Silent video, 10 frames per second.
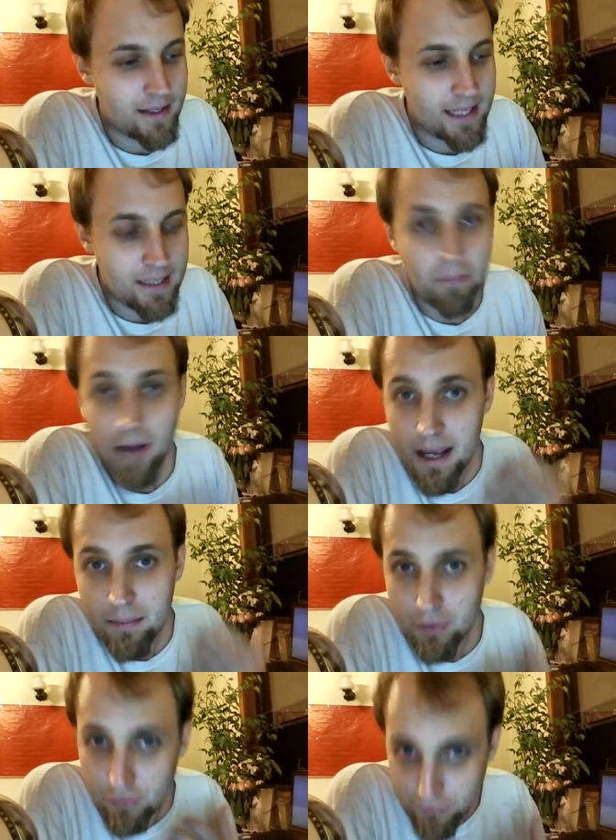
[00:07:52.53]
it might
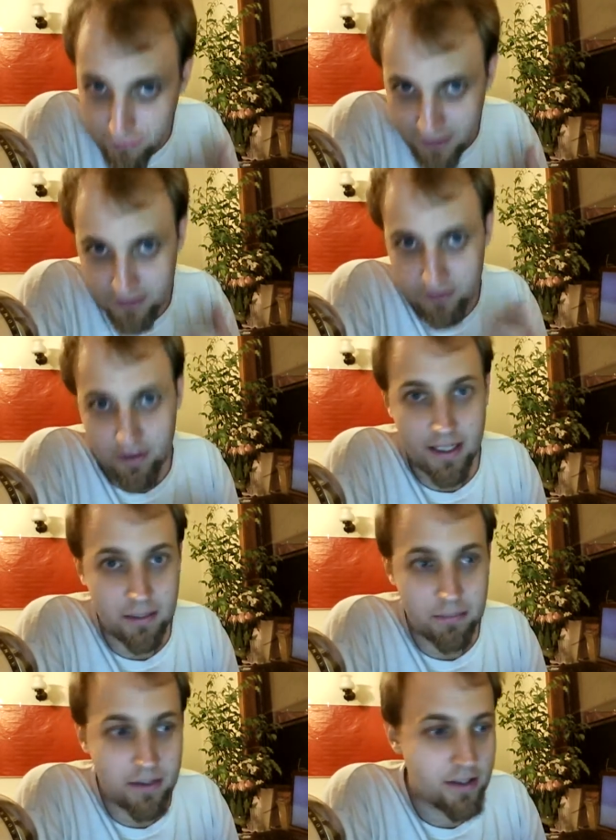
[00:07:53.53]
prove
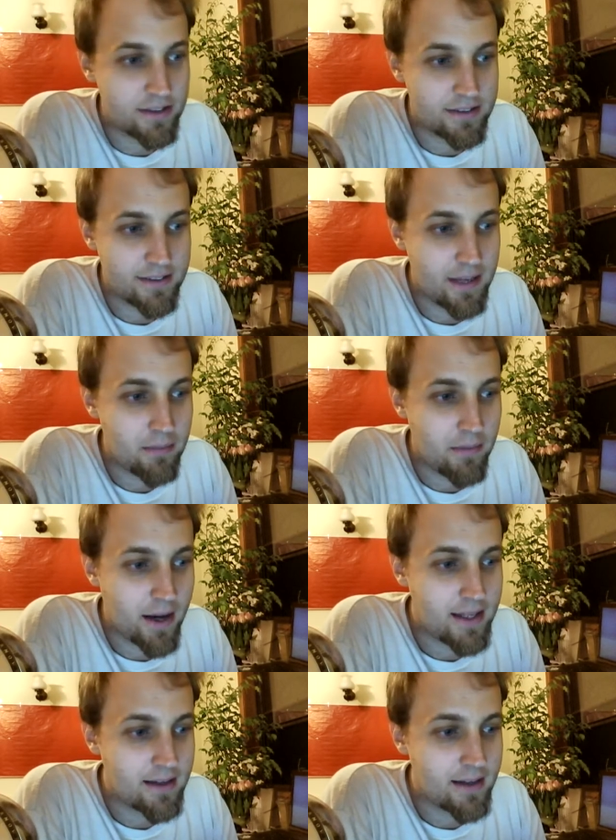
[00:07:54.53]
frustrating because they
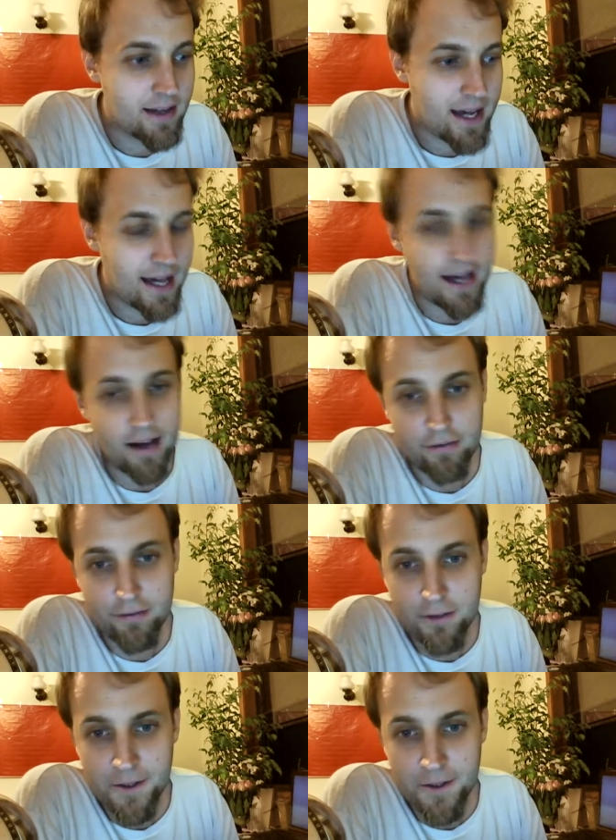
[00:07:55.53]
might have